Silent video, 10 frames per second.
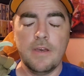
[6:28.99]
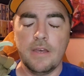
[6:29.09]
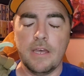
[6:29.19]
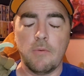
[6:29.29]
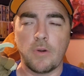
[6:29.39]

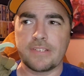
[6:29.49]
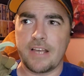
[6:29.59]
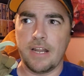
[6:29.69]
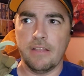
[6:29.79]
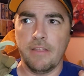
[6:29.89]
It works
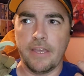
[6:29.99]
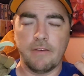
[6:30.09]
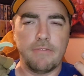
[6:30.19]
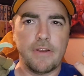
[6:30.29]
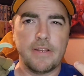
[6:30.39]
kind of like a
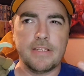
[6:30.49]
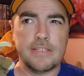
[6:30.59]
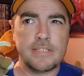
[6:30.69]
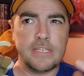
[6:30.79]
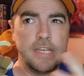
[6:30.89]
very
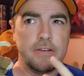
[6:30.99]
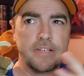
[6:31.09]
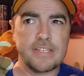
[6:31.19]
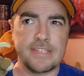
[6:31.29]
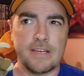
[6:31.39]

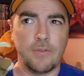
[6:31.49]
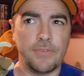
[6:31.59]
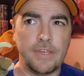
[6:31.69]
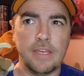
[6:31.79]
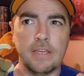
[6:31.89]
secret,
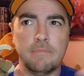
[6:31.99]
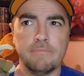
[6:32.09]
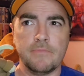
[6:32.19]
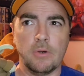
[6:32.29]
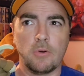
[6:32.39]
stealthy,
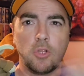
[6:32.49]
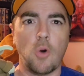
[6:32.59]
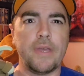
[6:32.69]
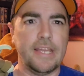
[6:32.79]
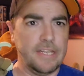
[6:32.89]

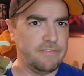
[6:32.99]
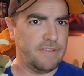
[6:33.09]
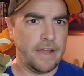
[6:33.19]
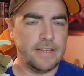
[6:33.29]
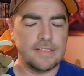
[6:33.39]
cloaking
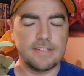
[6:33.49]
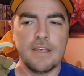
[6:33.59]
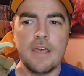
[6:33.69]
device.